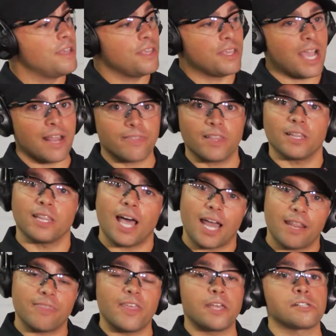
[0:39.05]
You got a
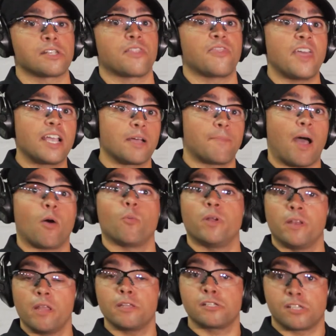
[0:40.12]
lot of things to think about
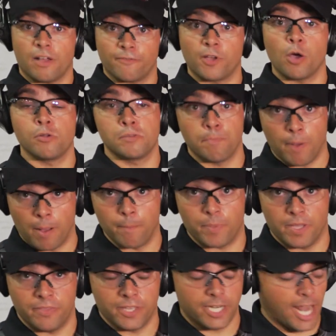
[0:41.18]
when stuff goes bump
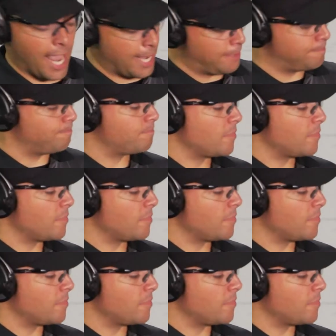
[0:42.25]
in the night.